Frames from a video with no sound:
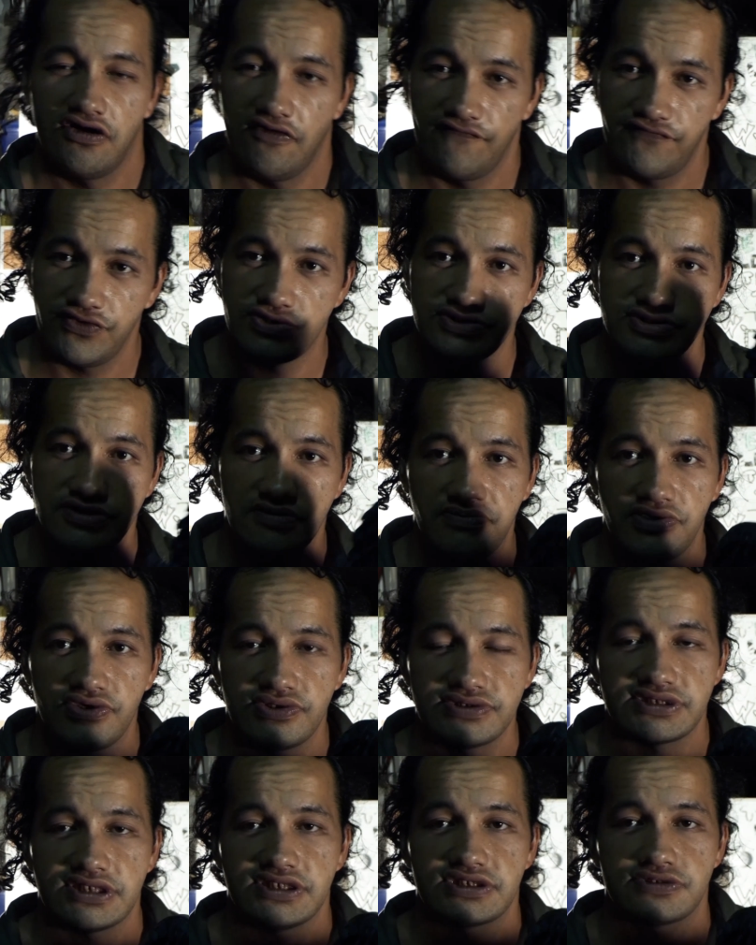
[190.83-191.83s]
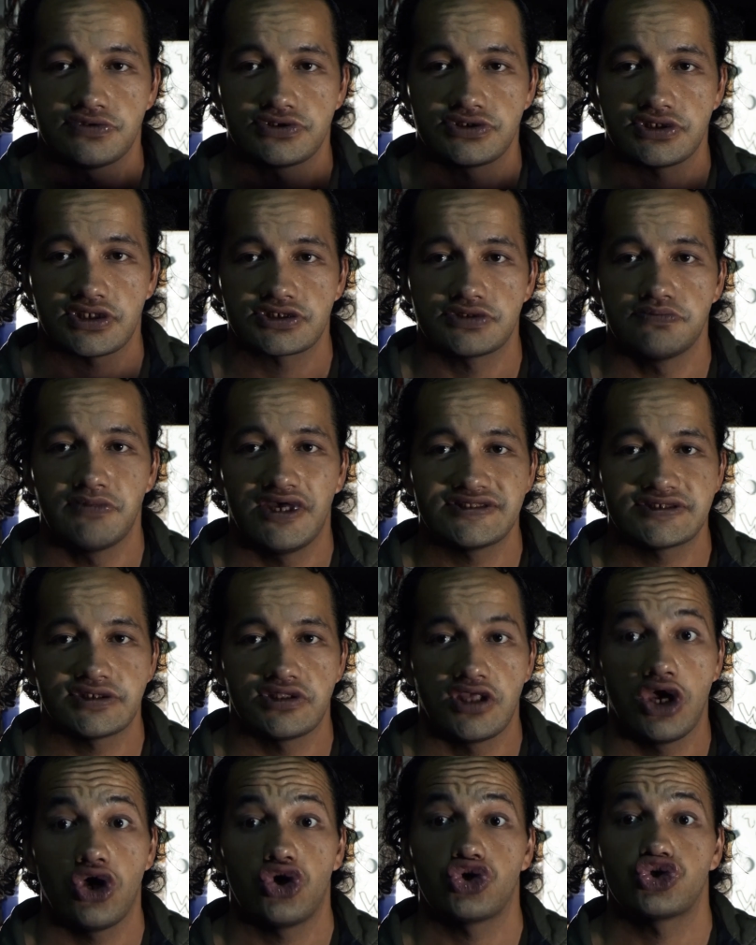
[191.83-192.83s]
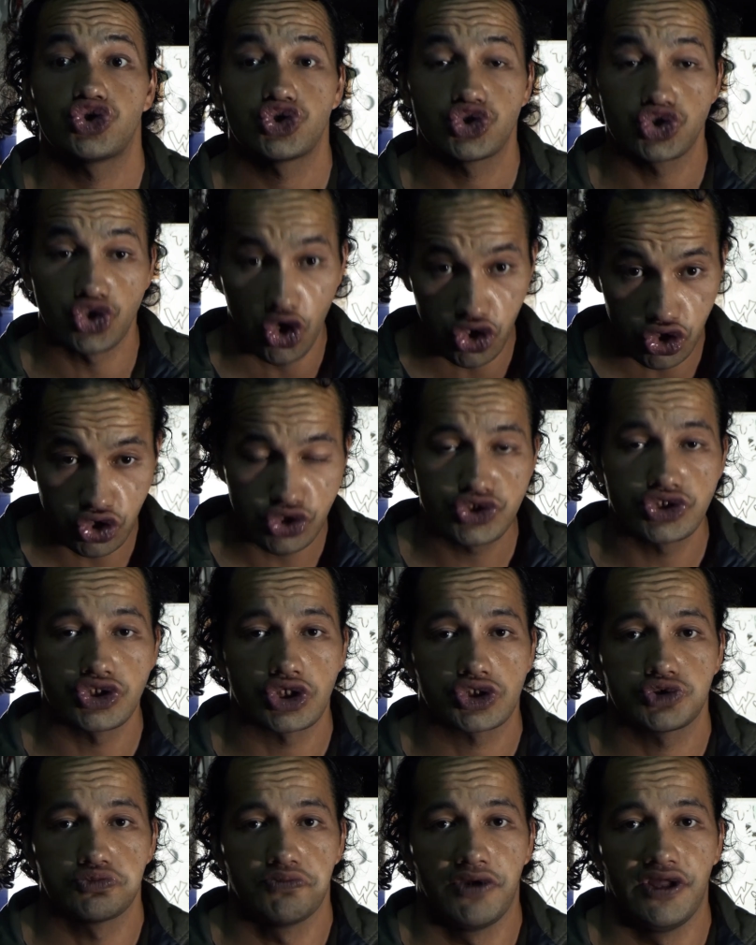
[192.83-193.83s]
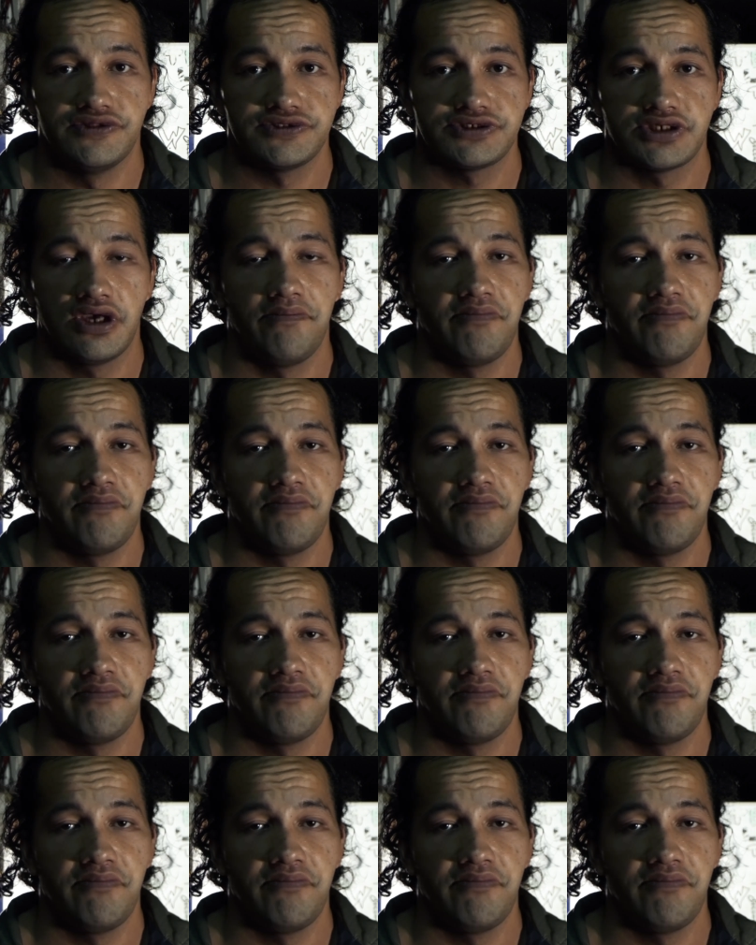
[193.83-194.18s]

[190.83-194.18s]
I've used and abused these for 6 months now. Solid 6 months.